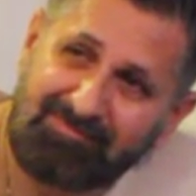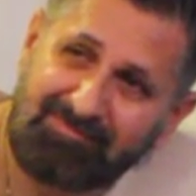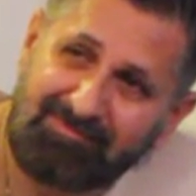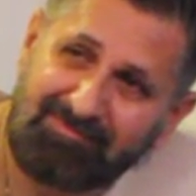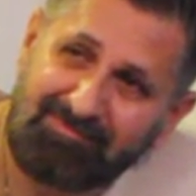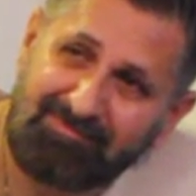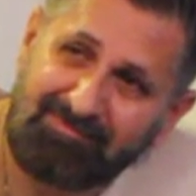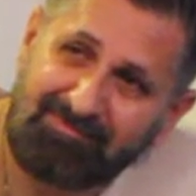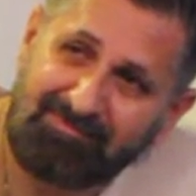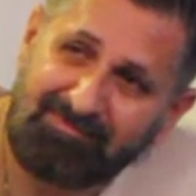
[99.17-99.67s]

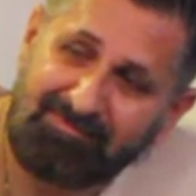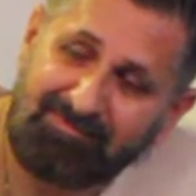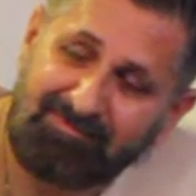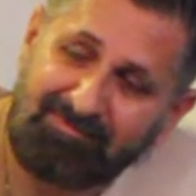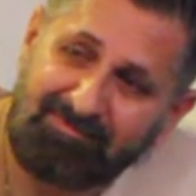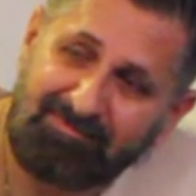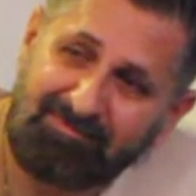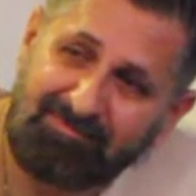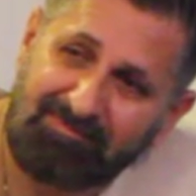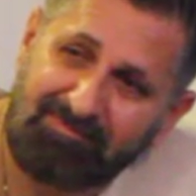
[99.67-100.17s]

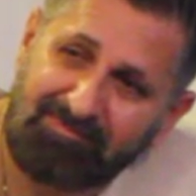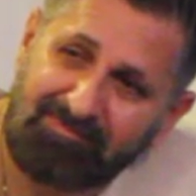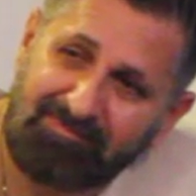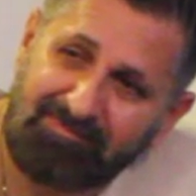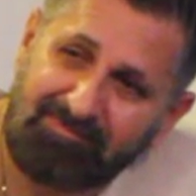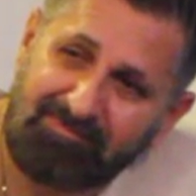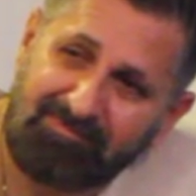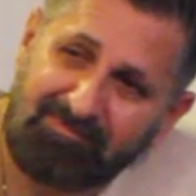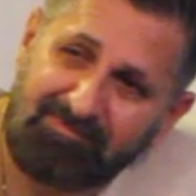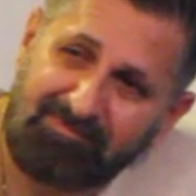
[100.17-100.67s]

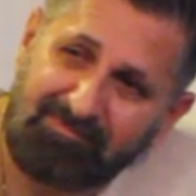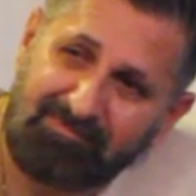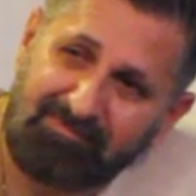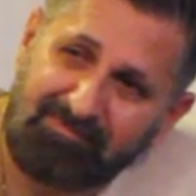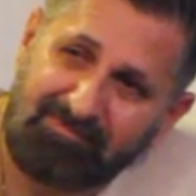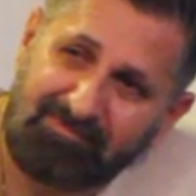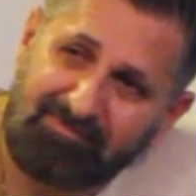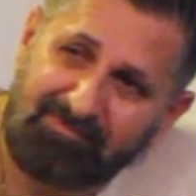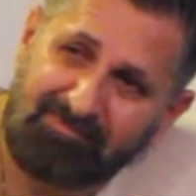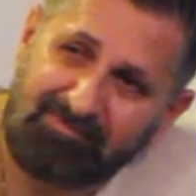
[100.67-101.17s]

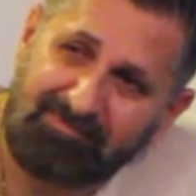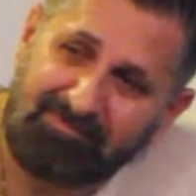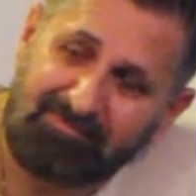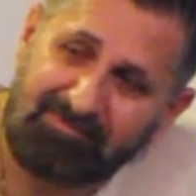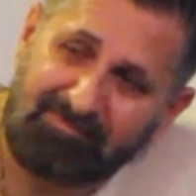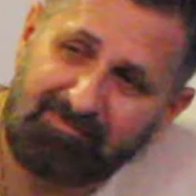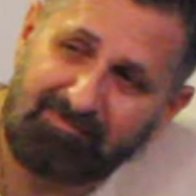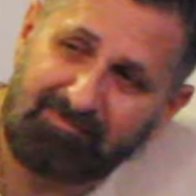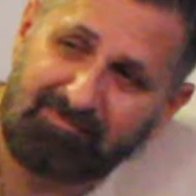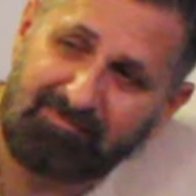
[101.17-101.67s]

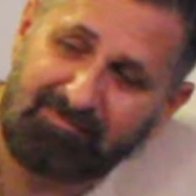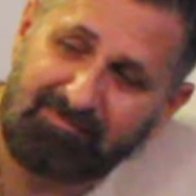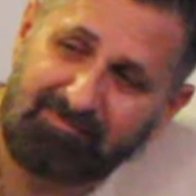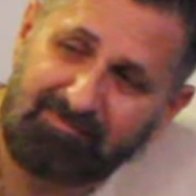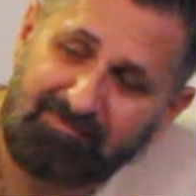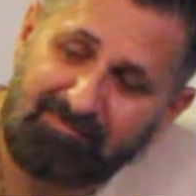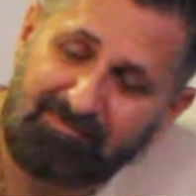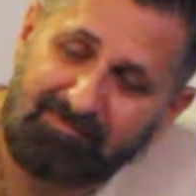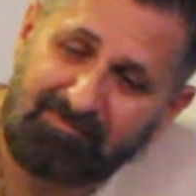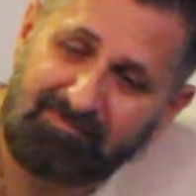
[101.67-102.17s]

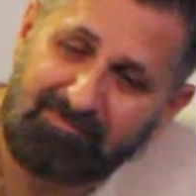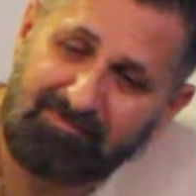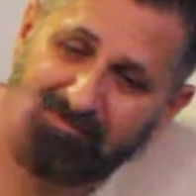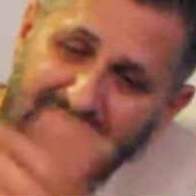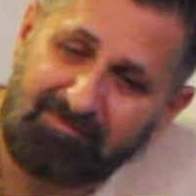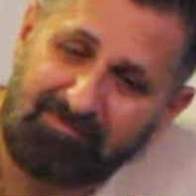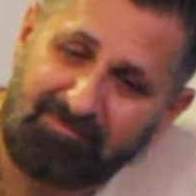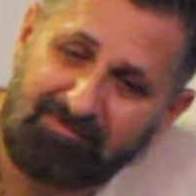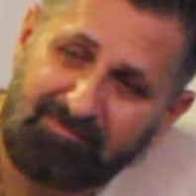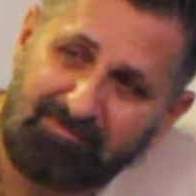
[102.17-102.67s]

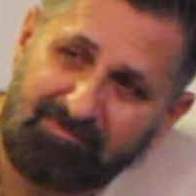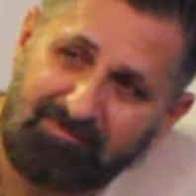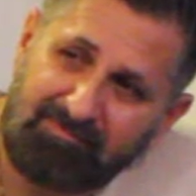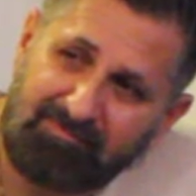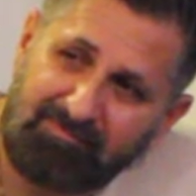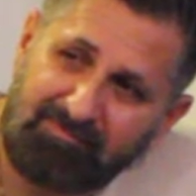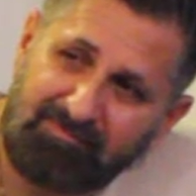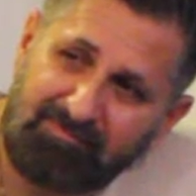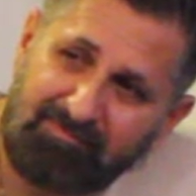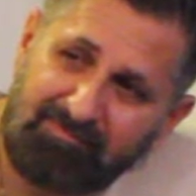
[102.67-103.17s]

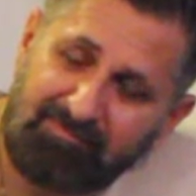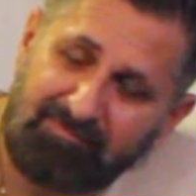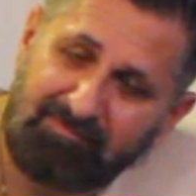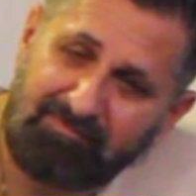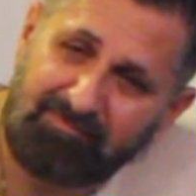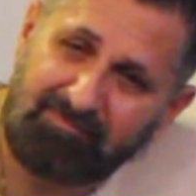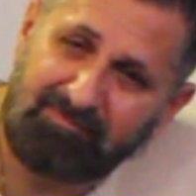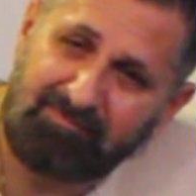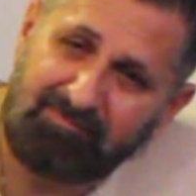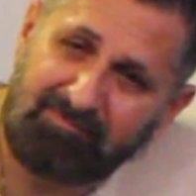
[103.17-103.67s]

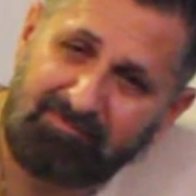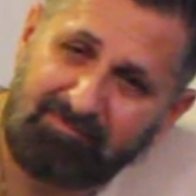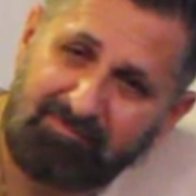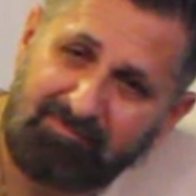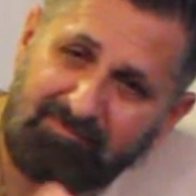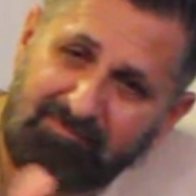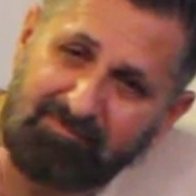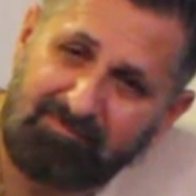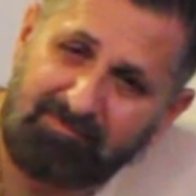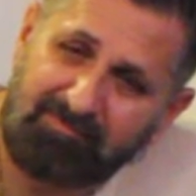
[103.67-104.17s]

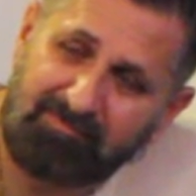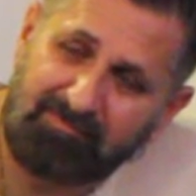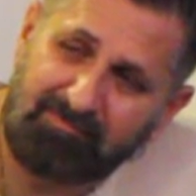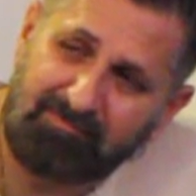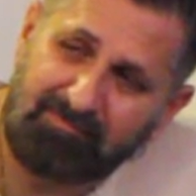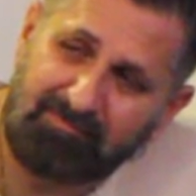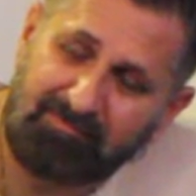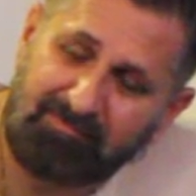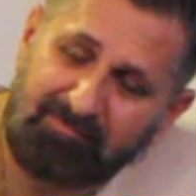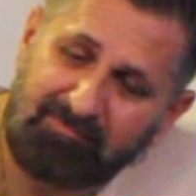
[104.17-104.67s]

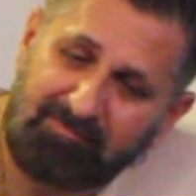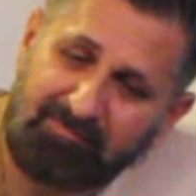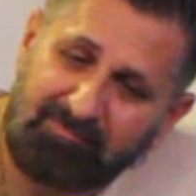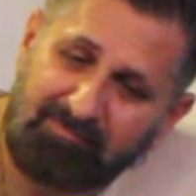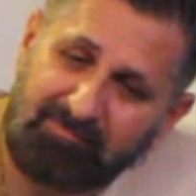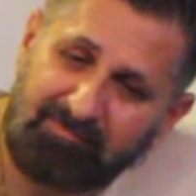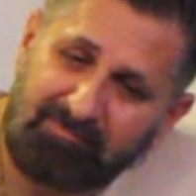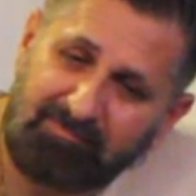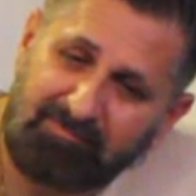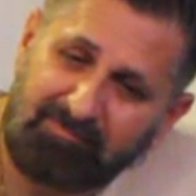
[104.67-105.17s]

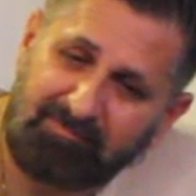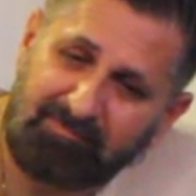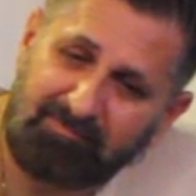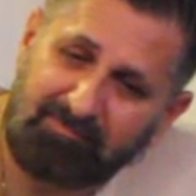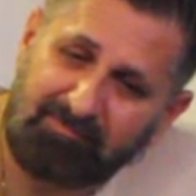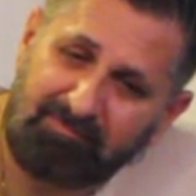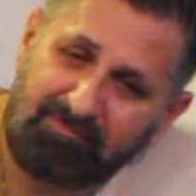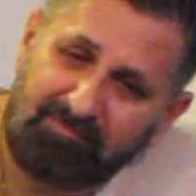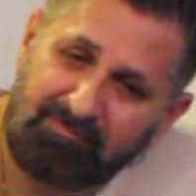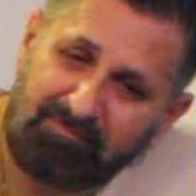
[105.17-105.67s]

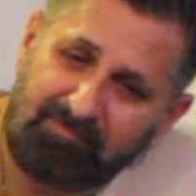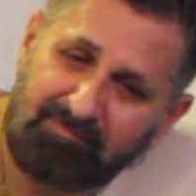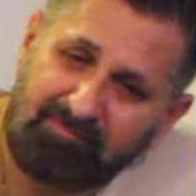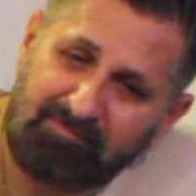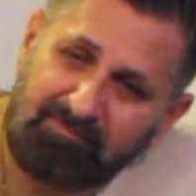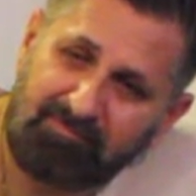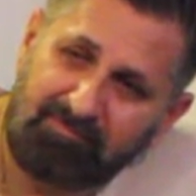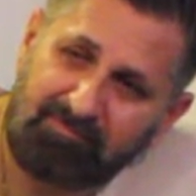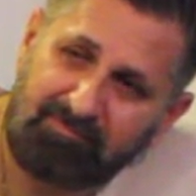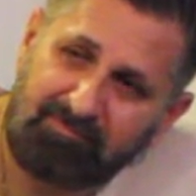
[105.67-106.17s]

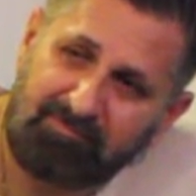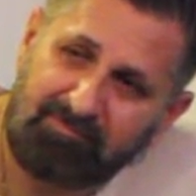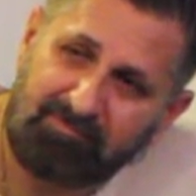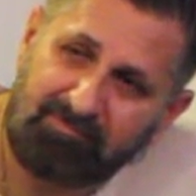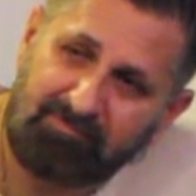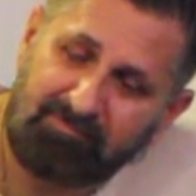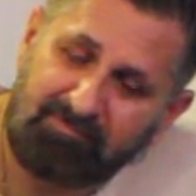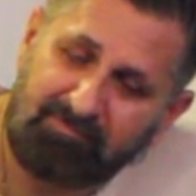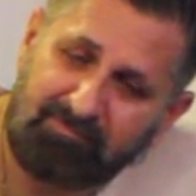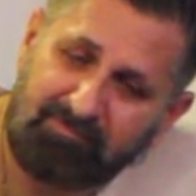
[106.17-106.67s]

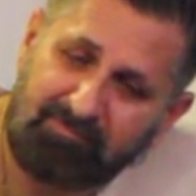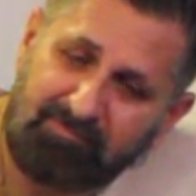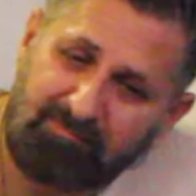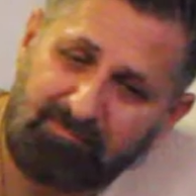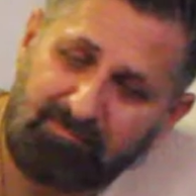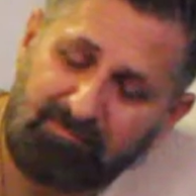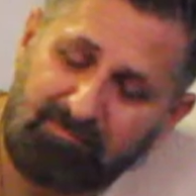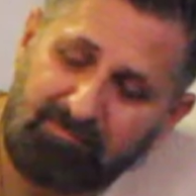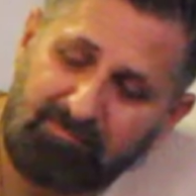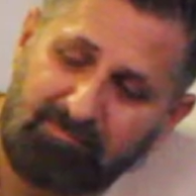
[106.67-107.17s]
The person shown says nothing.